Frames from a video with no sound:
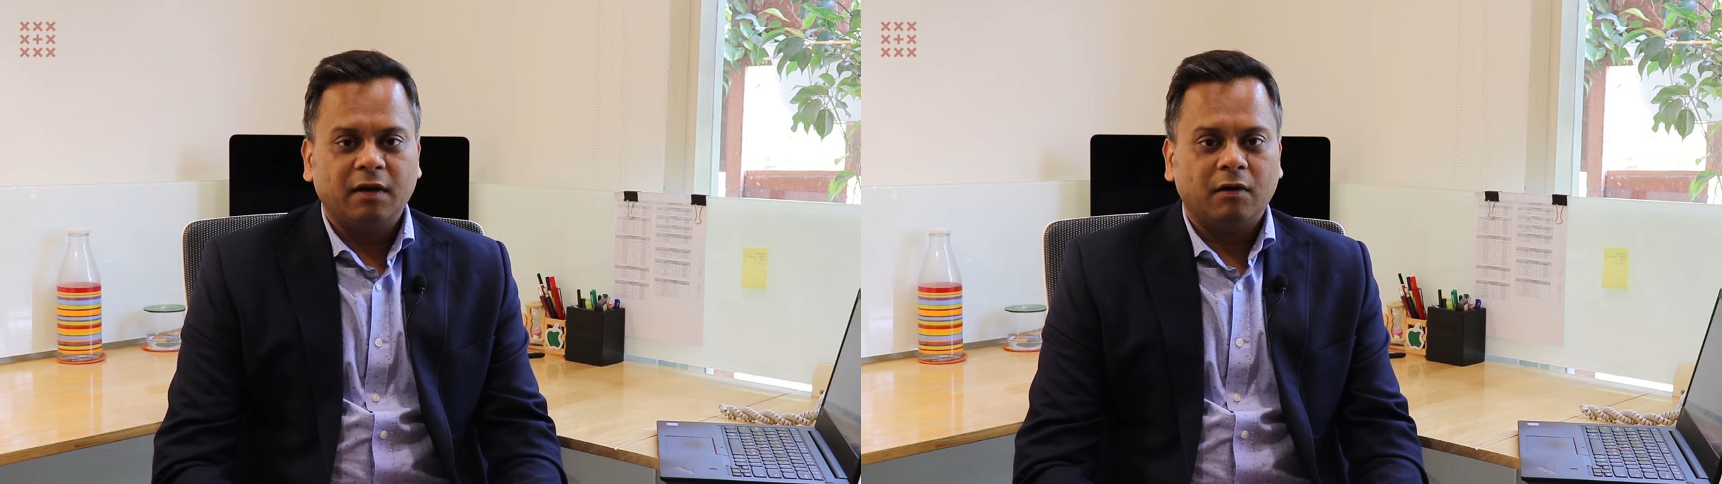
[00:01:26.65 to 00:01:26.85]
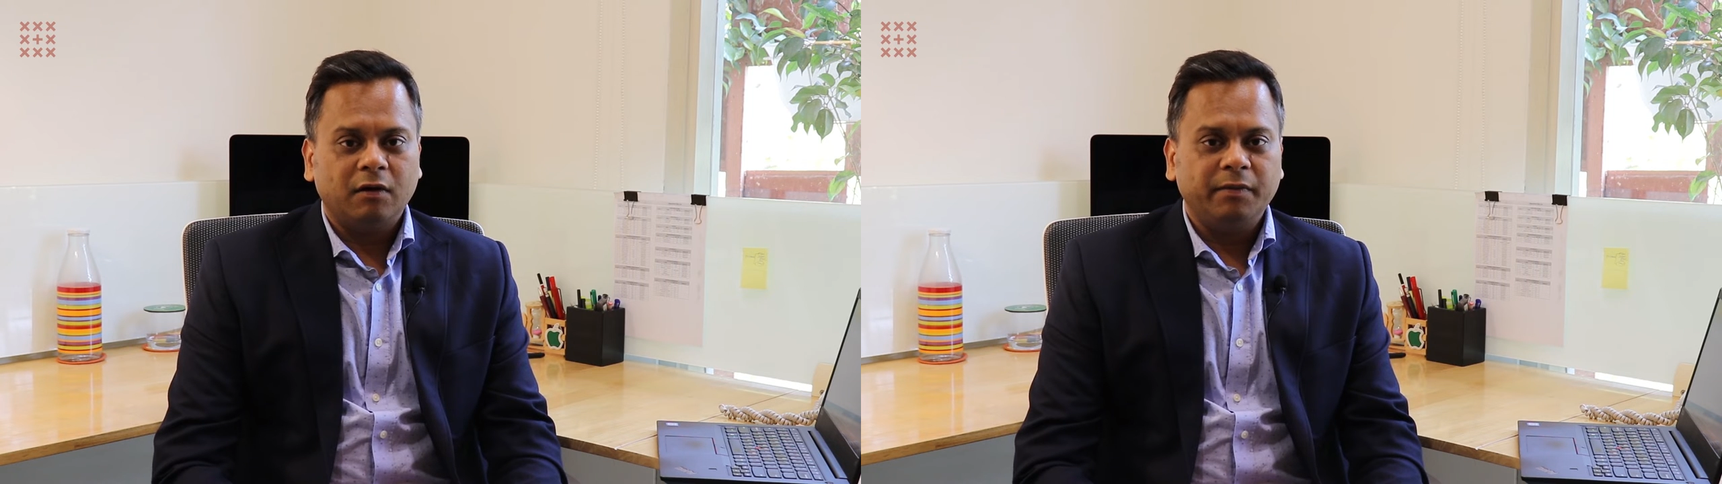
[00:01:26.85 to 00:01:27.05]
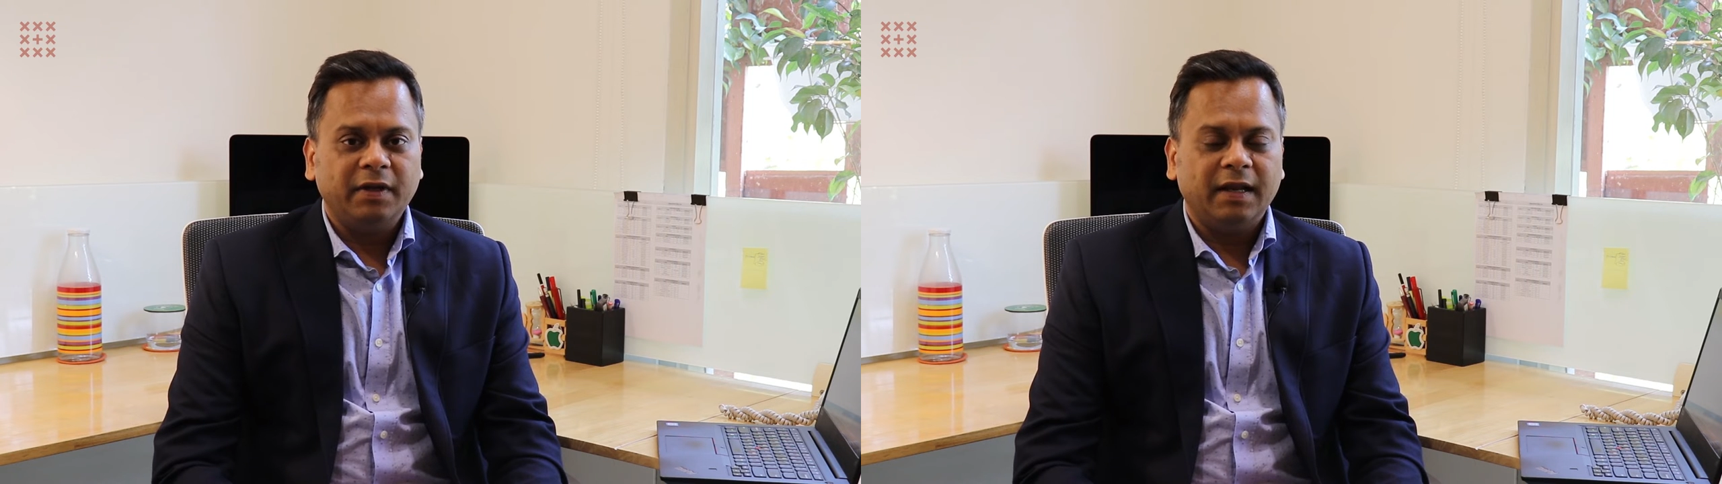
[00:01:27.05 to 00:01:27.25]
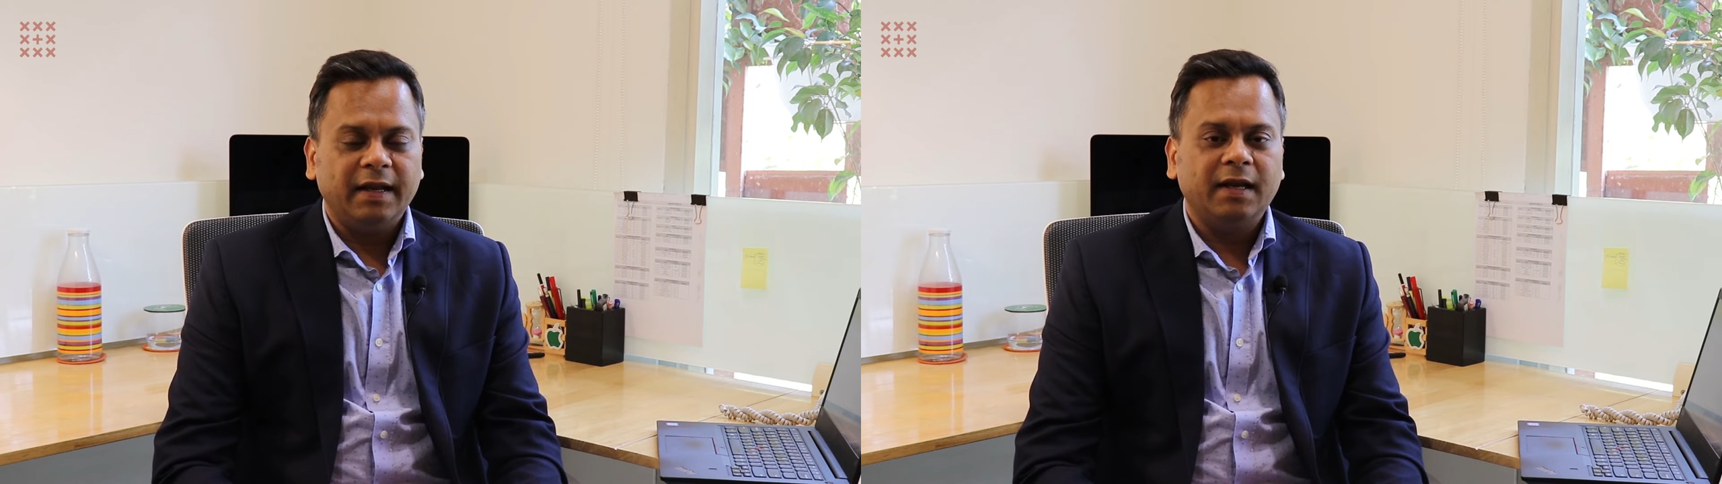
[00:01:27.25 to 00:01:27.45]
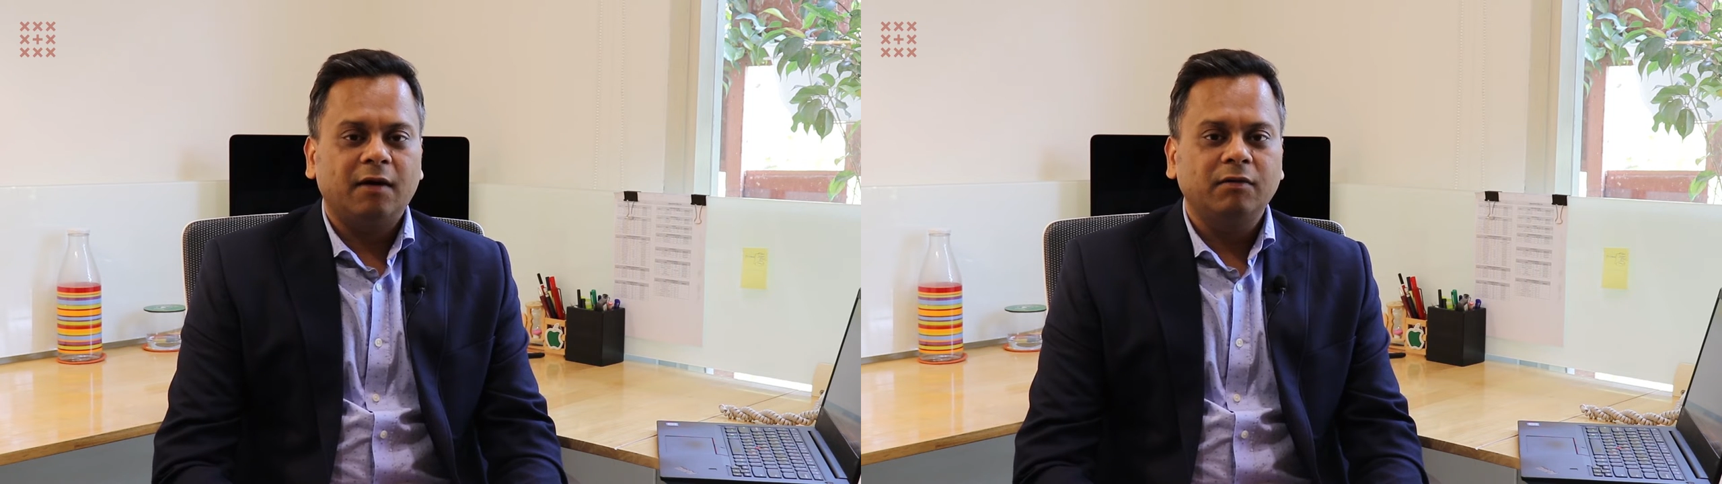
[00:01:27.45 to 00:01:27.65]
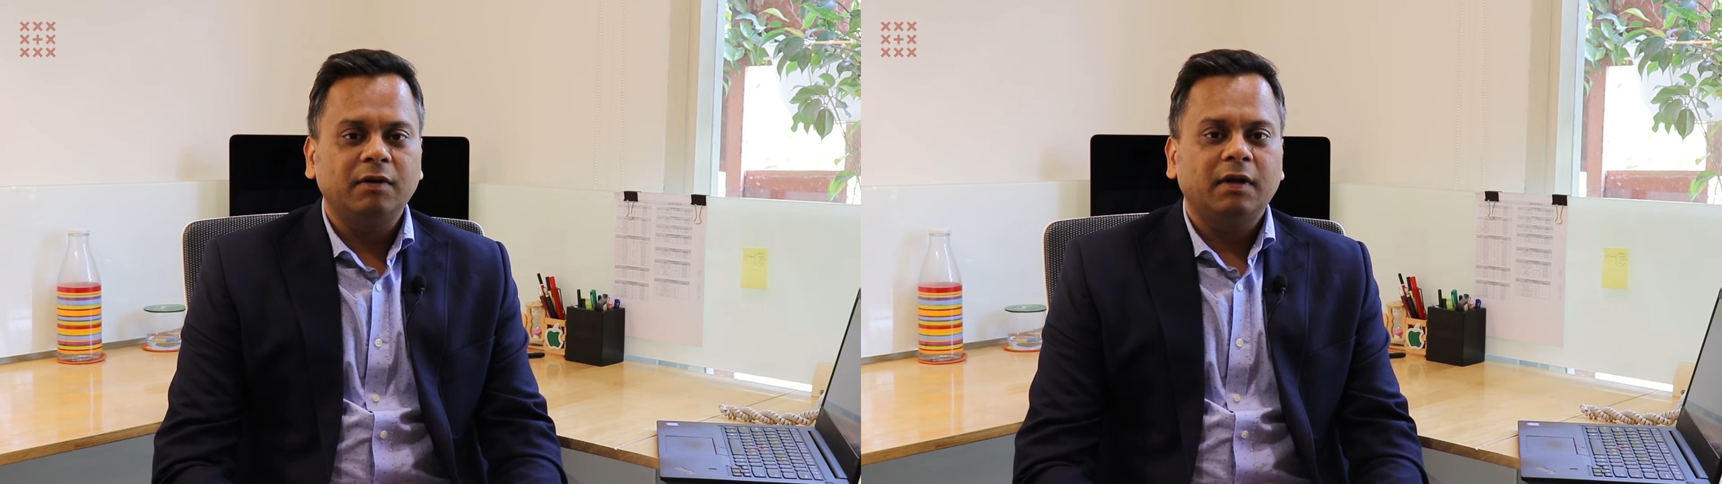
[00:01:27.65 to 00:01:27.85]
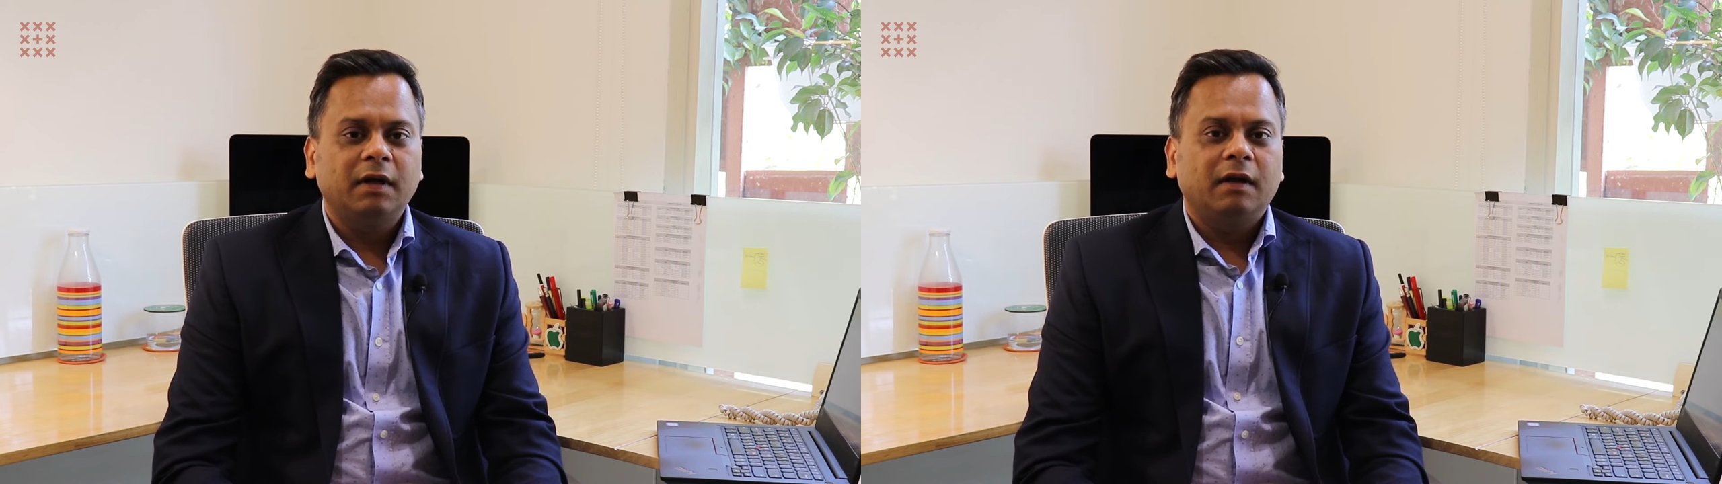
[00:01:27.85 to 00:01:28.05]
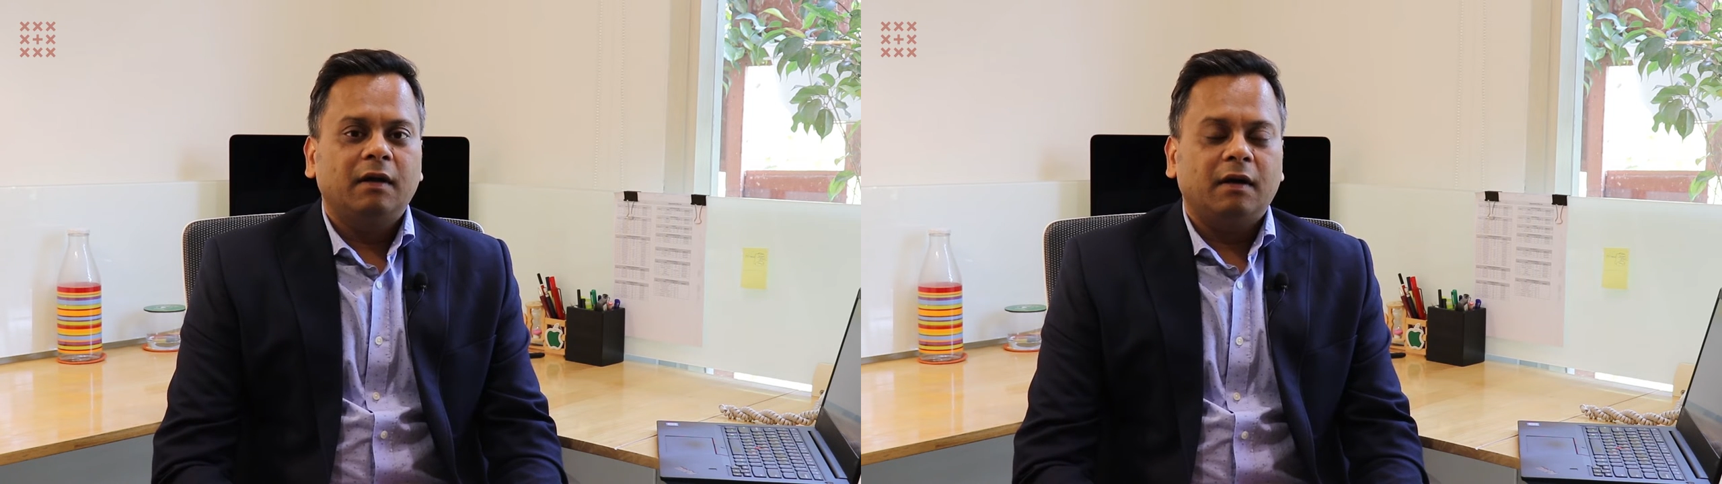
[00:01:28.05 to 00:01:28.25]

economy, lay down